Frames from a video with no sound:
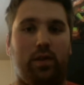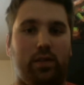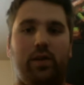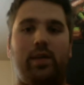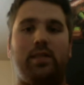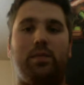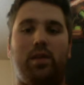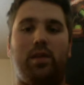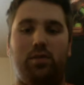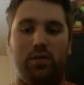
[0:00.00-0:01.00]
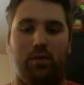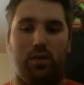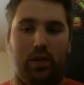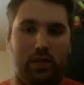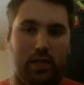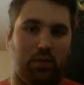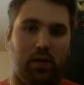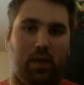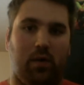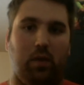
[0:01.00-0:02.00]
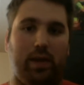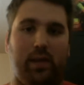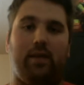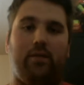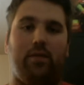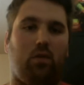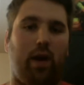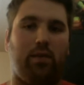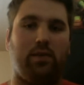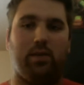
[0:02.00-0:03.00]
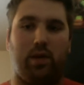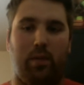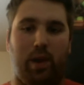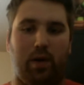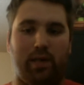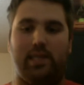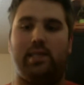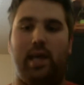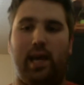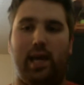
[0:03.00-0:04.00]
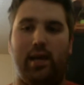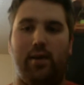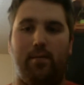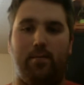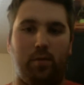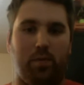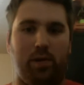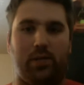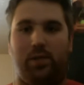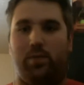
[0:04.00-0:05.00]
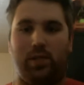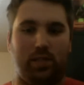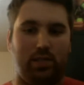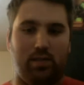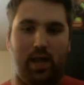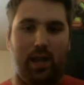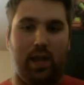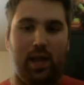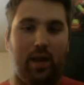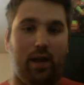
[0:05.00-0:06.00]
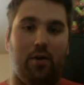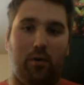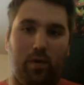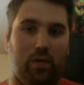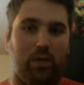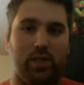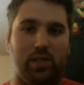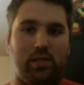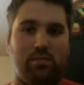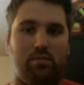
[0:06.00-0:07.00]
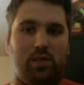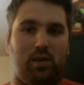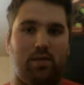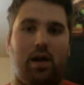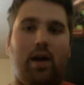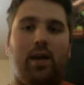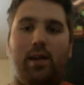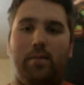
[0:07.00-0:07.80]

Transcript: Let's create something useful. And so that's where the whole idea of the whole roundtable came out, because it's like no production. We just like hit go and then we just start talking.